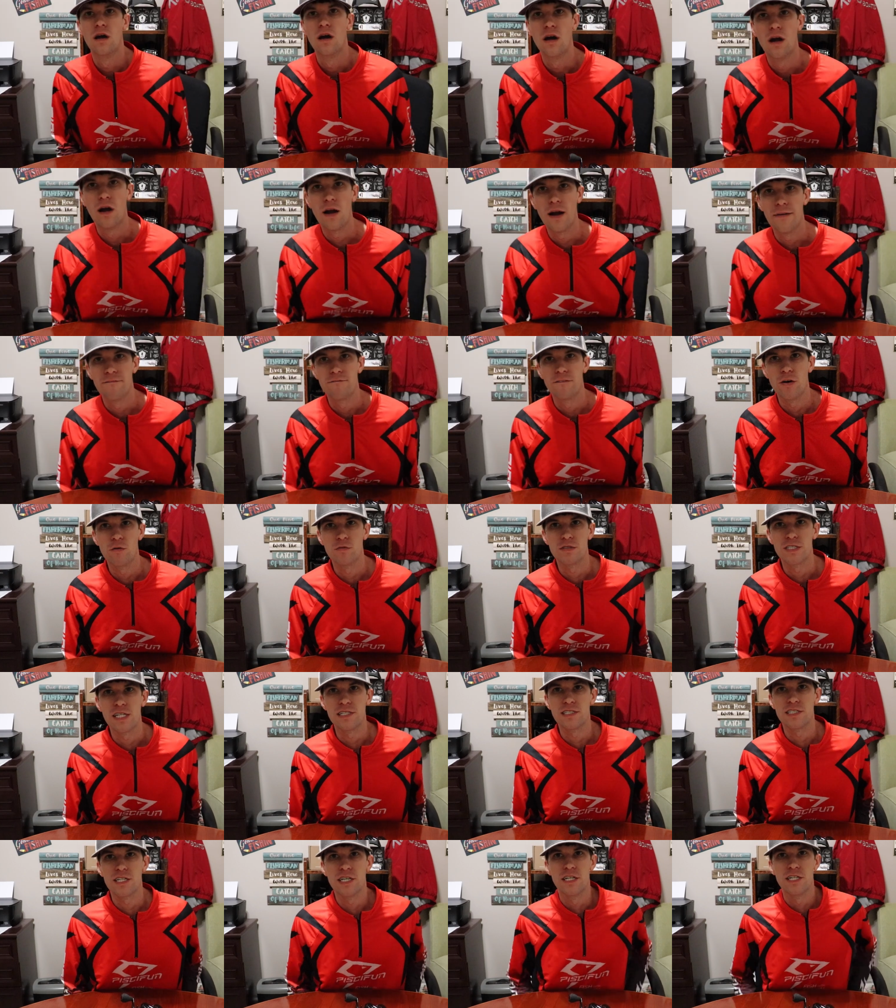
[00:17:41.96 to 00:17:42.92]
All right, folks,
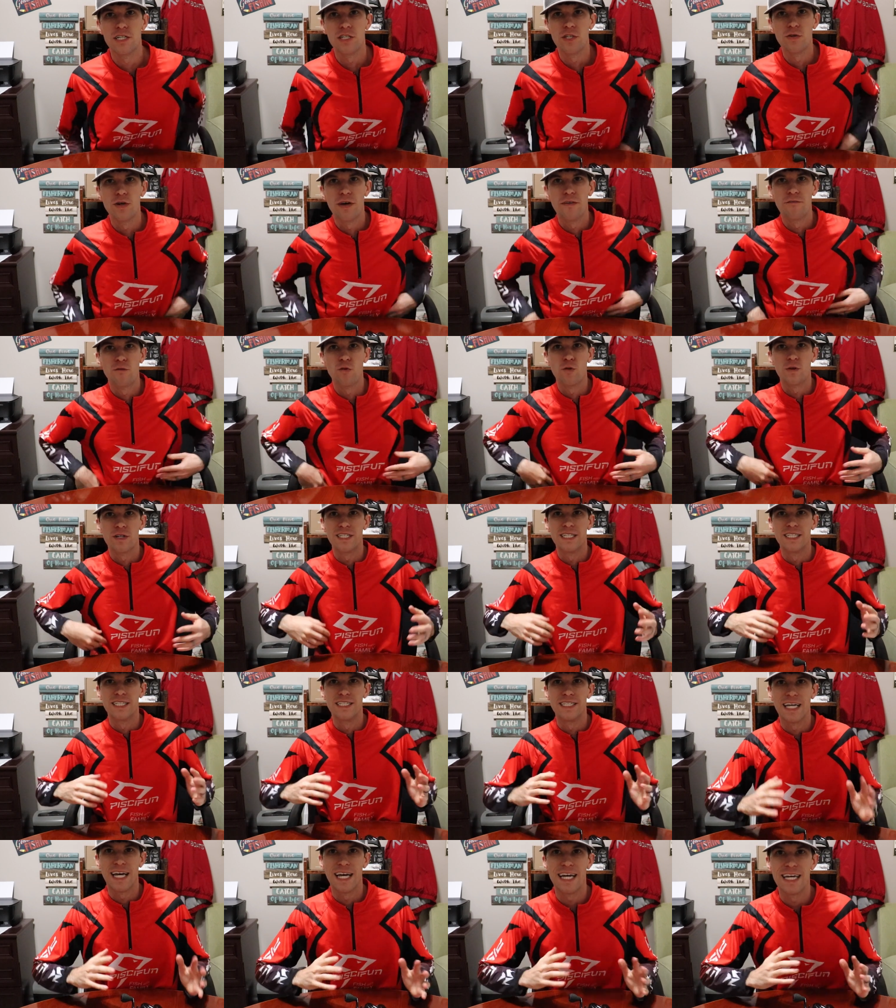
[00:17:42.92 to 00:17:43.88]
that's gonna do it for
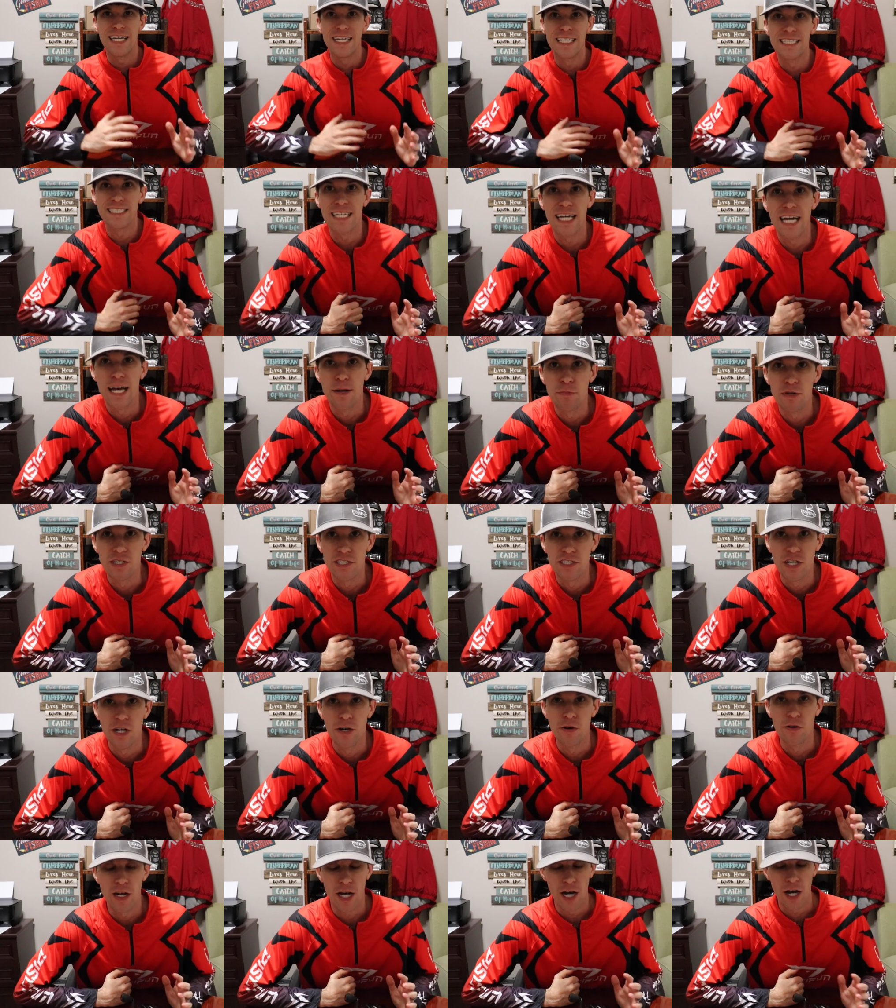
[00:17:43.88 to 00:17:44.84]
today's
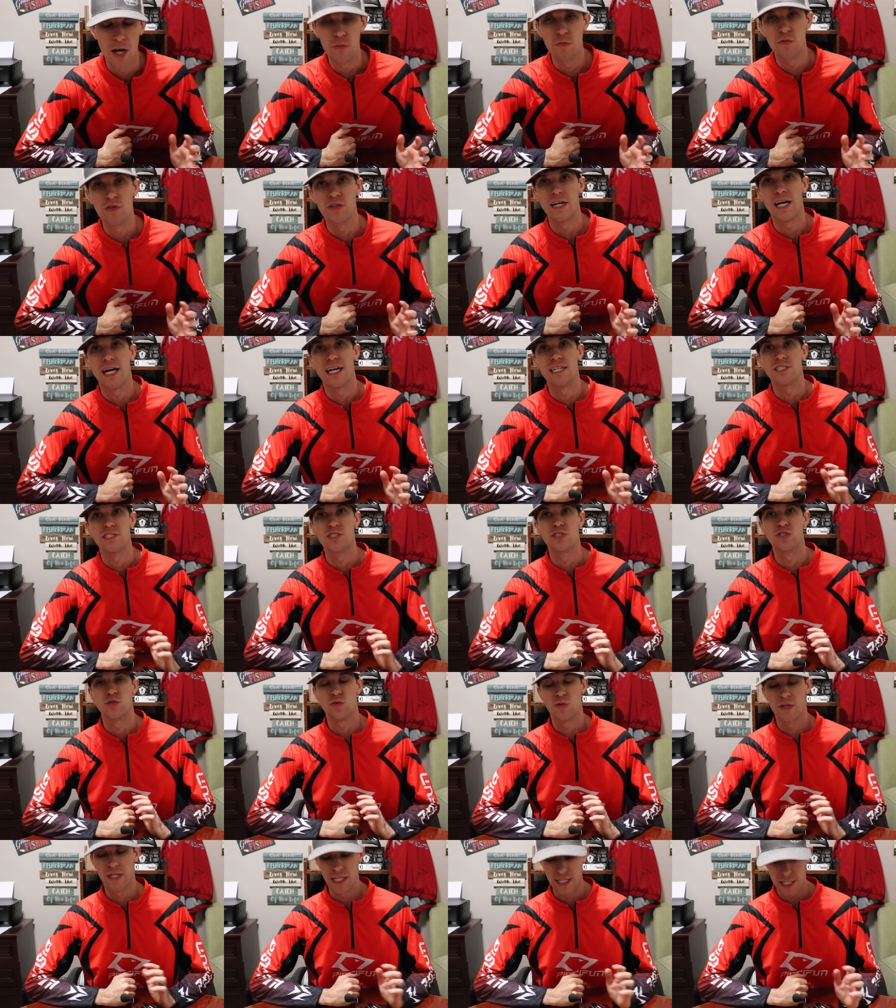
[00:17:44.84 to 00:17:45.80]
episode. I hope you guys
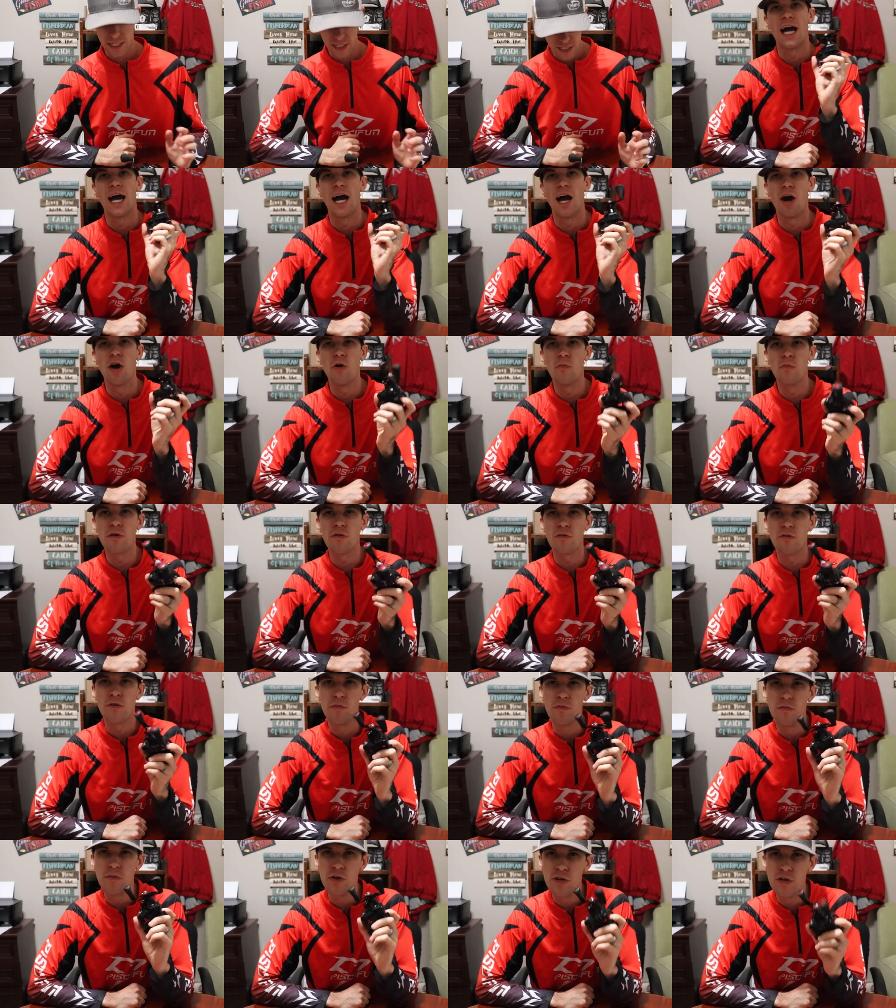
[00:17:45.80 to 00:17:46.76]
enjoyed it. I hope it
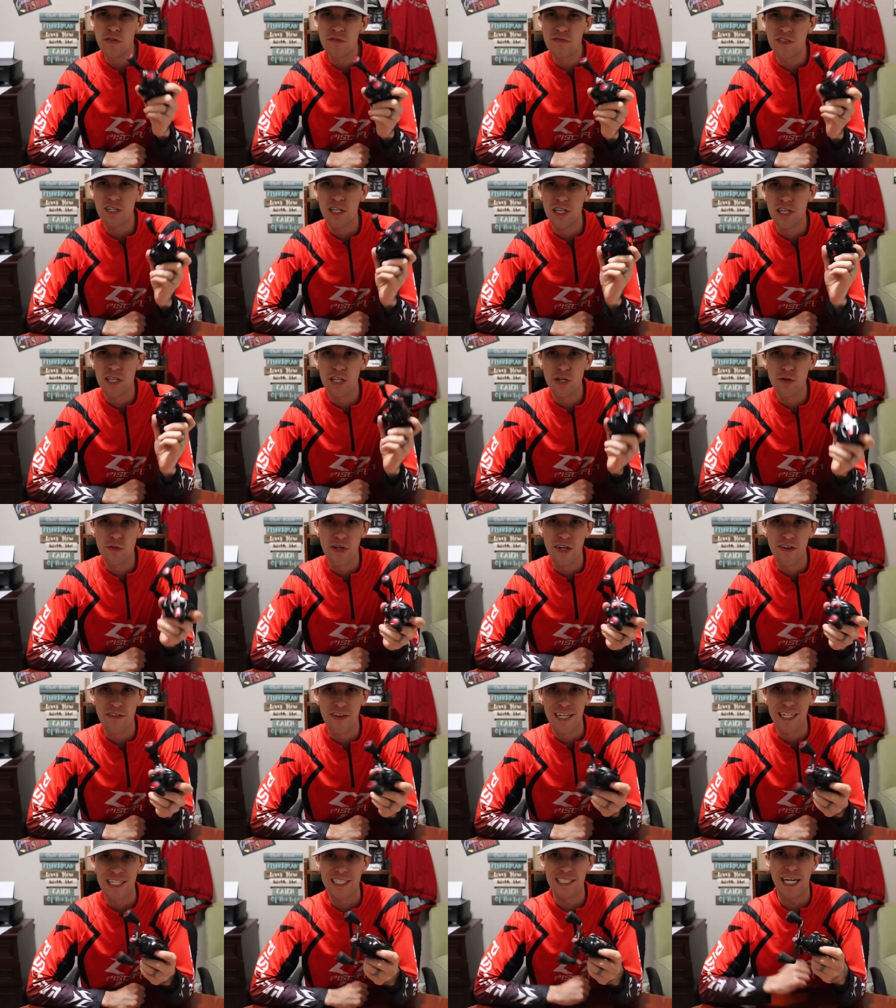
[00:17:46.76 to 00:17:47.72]
removes a little bit
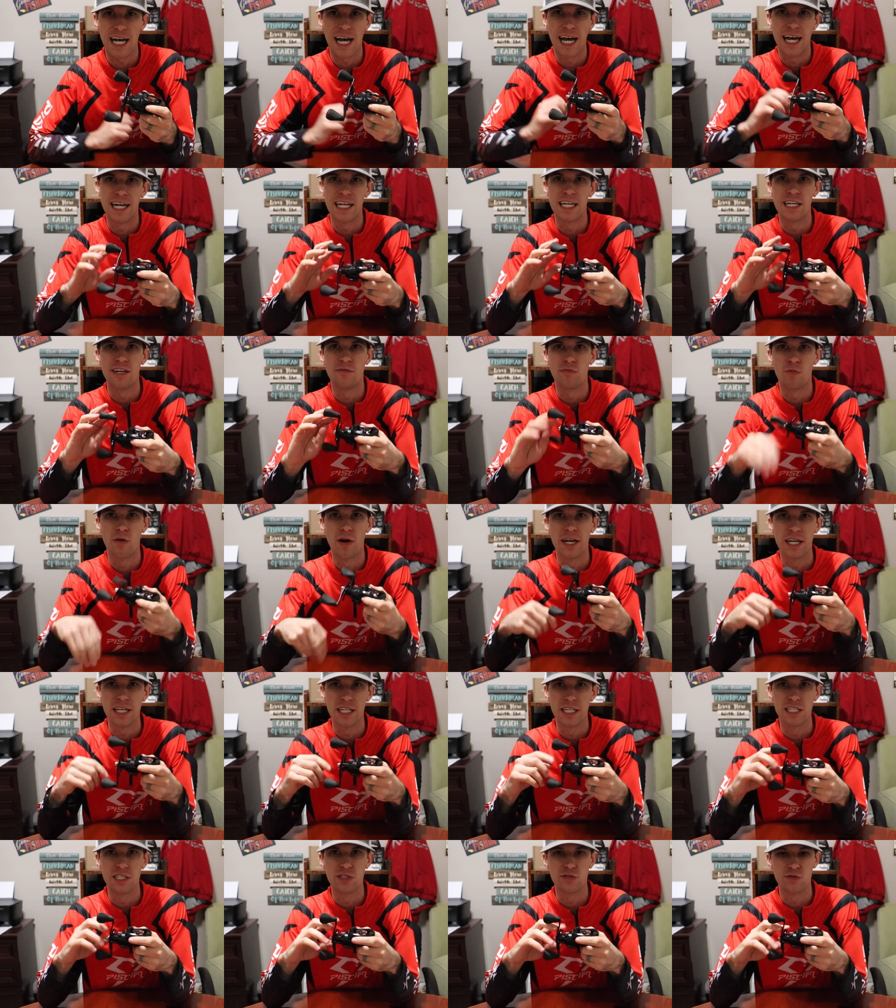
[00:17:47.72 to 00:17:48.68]
of anxiety of
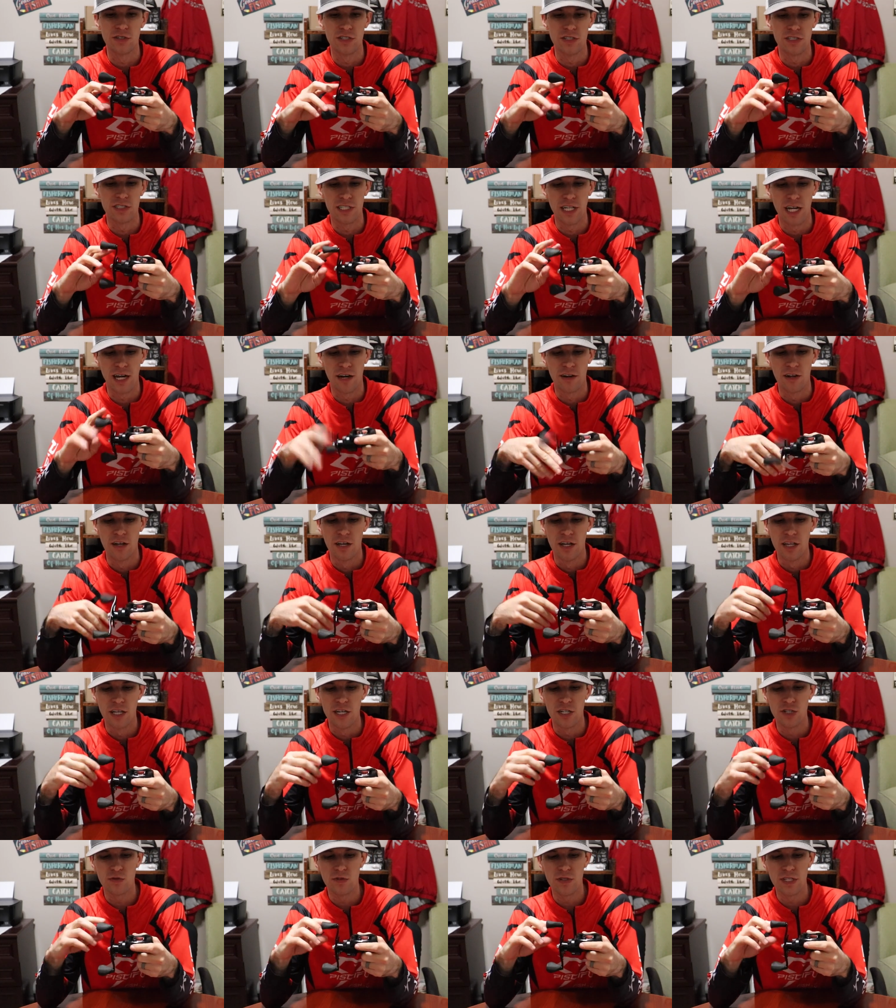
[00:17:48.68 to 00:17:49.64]
breaking these reels down.
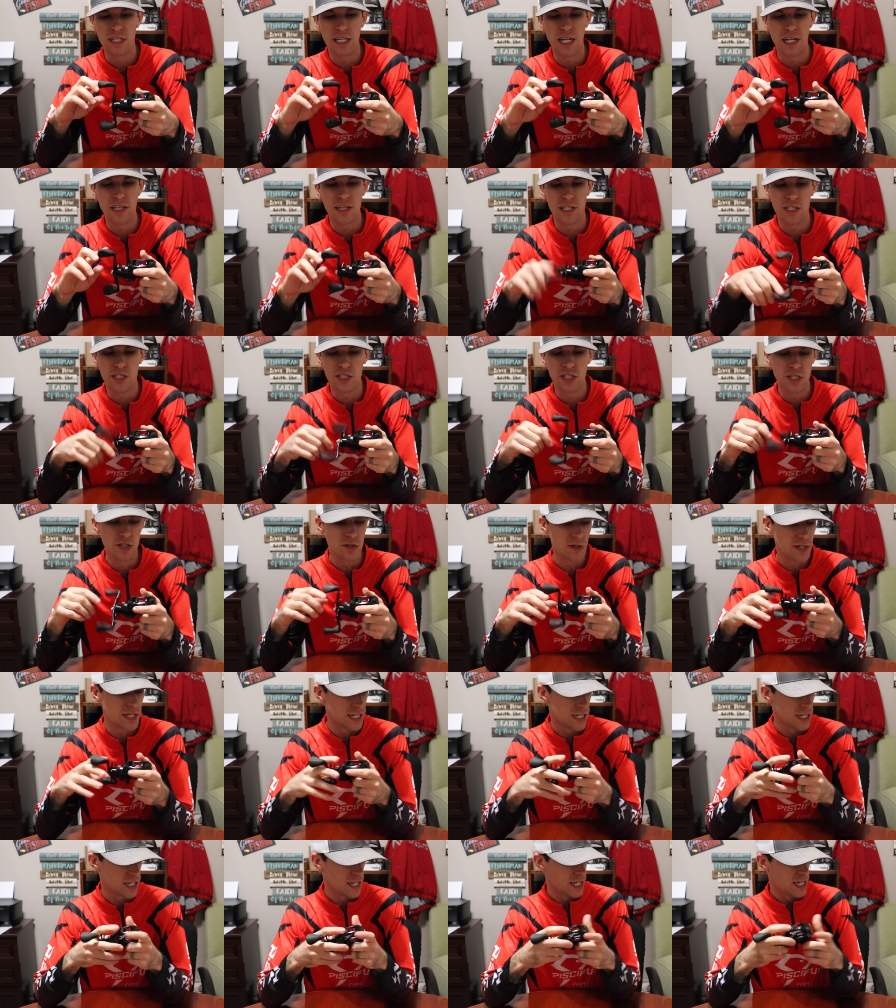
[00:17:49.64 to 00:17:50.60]
There's really nothing to
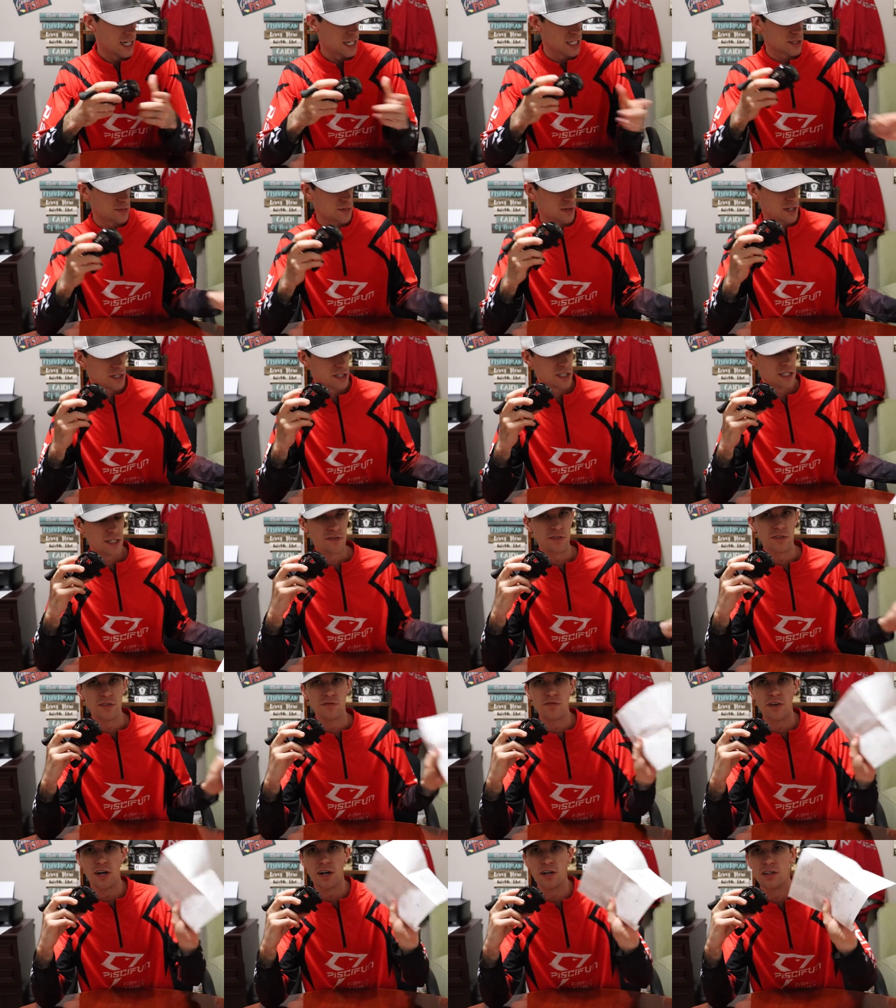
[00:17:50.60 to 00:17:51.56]
it, especially if
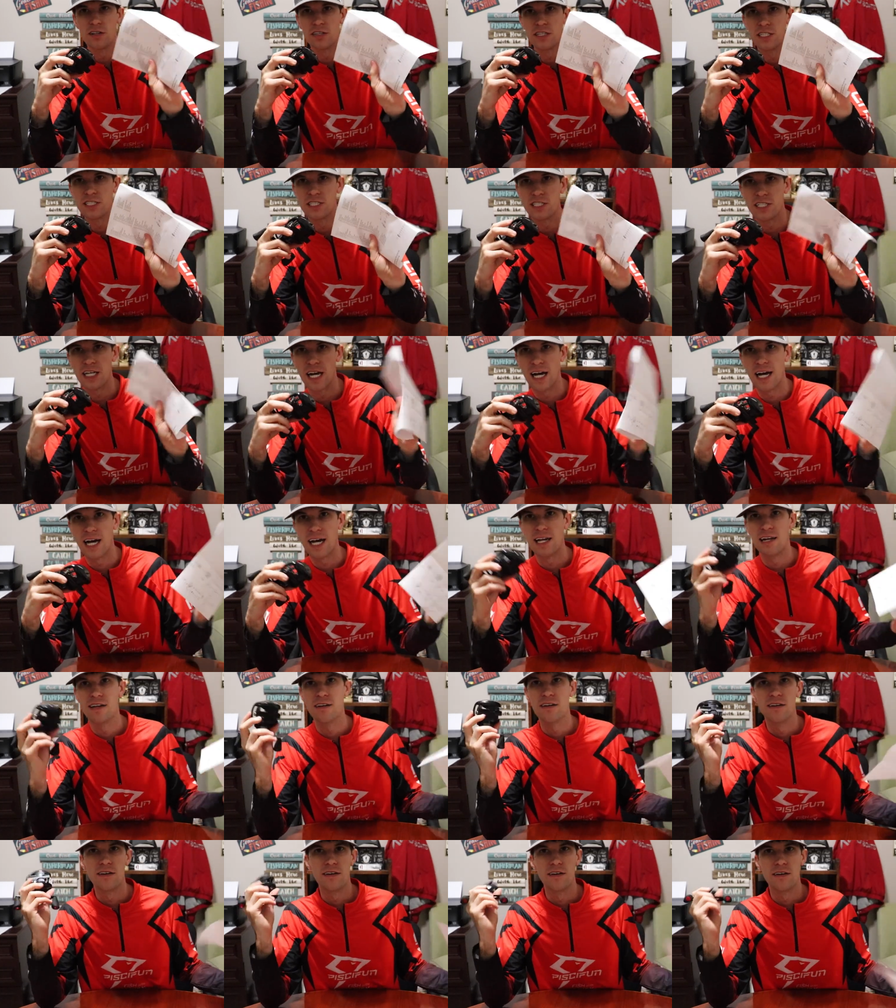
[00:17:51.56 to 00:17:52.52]
you follow this guide